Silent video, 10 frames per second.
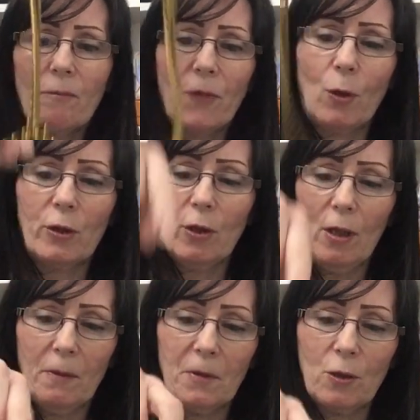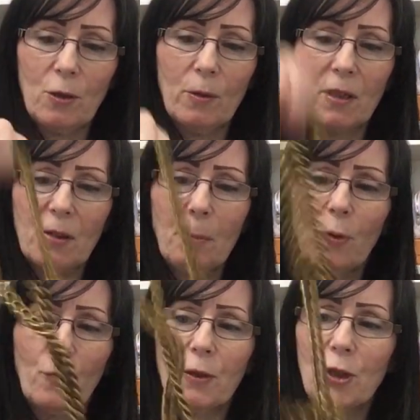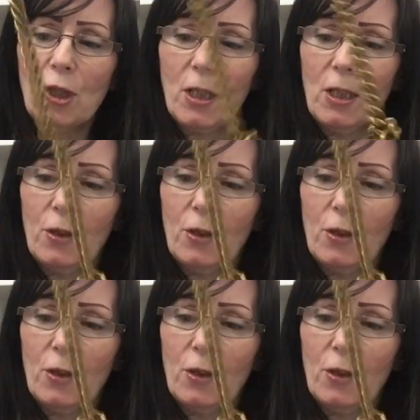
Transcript: All you have to do is pull the chain